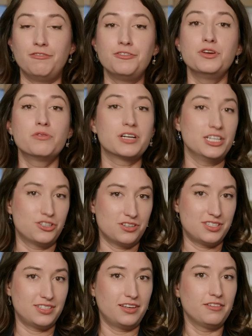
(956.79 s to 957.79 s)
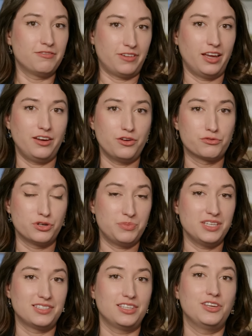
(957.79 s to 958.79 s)
If you were interested in finding
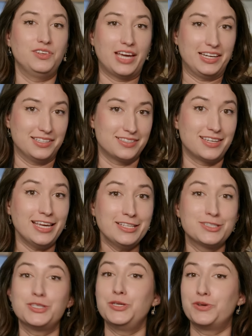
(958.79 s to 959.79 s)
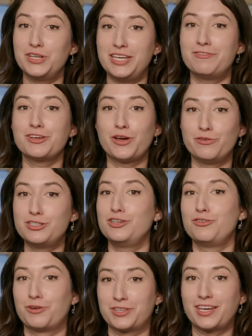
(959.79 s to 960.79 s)
rubies in the United States, you could even go to
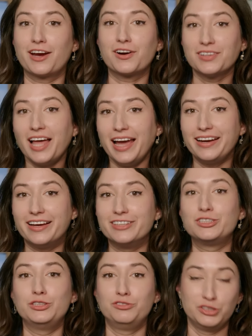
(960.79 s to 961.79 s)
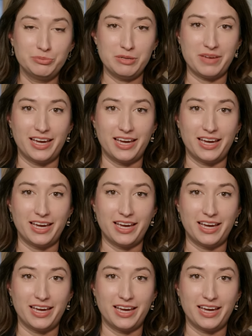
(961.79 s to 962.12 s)
North Carolina to ruby